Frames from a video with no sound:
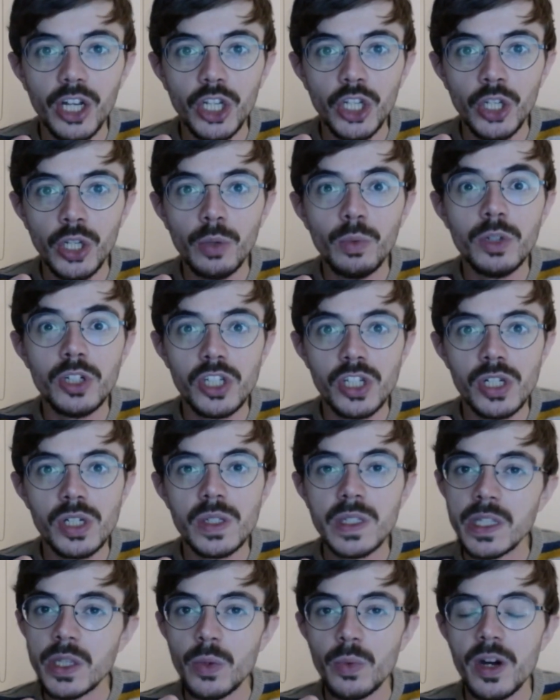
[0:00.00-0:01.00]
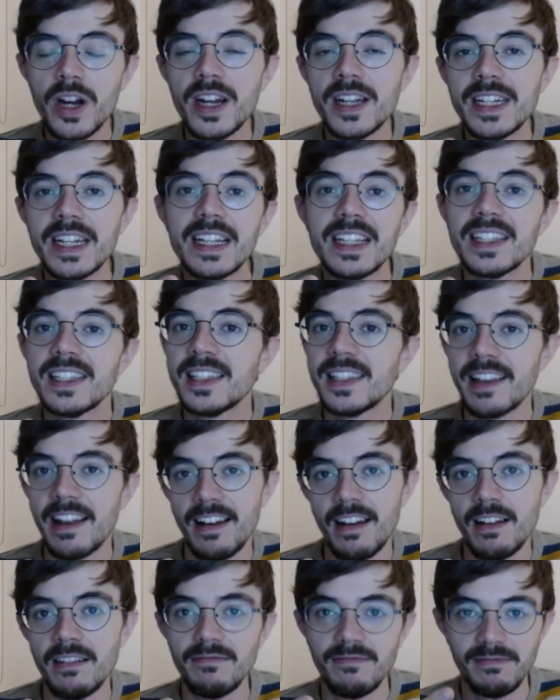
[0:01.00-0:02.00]
you would use the word
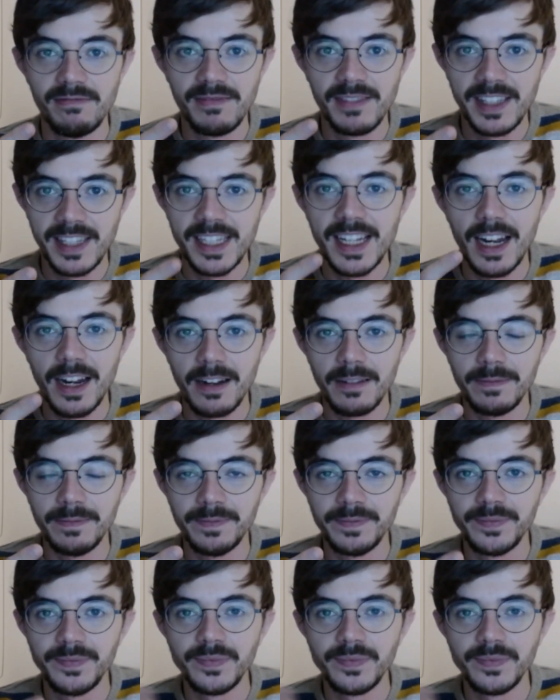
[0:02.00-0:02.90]
cellar. Cellar.